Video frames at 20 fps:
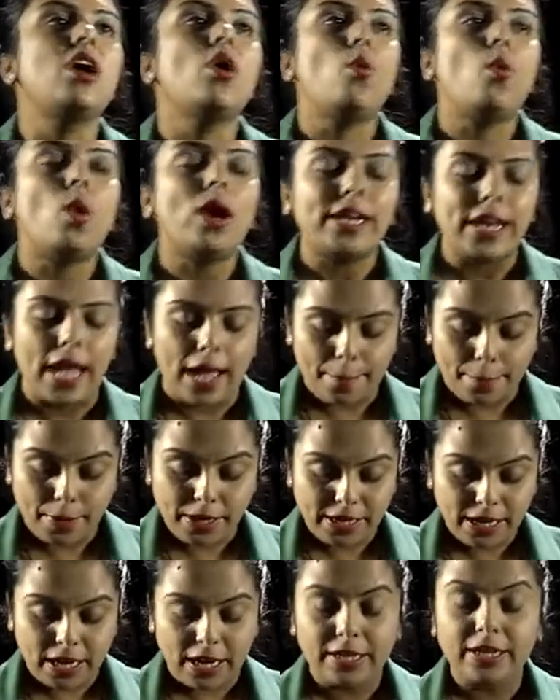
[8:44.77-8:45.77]
what
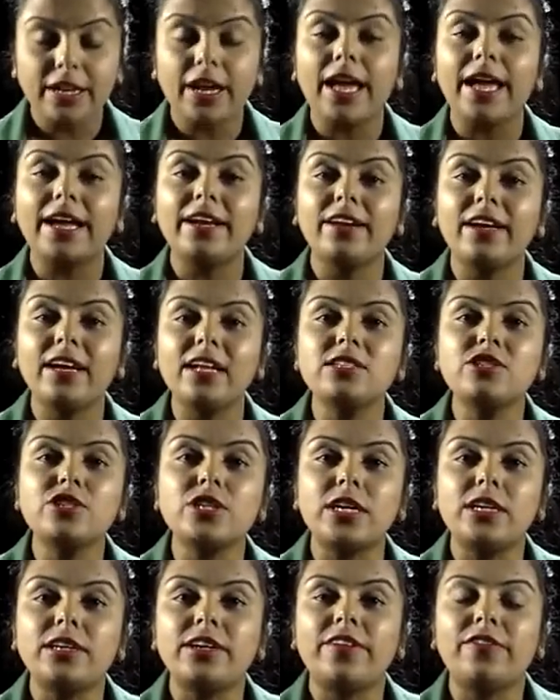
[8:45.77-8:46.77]
happened under
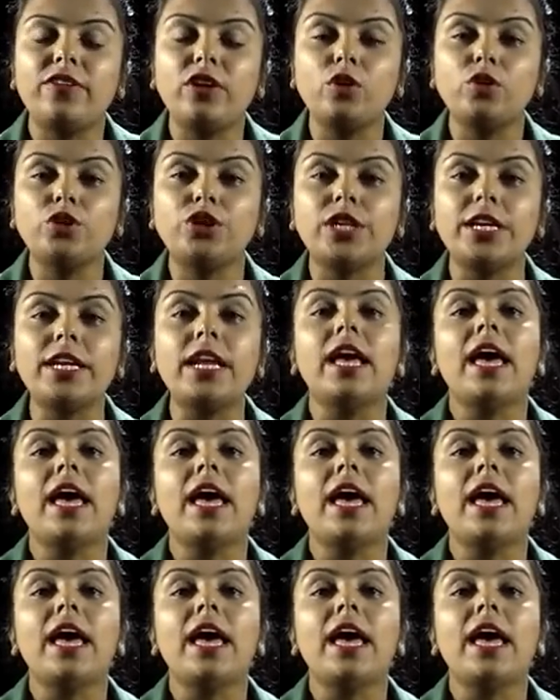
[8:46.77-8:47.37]
agricultural revolution,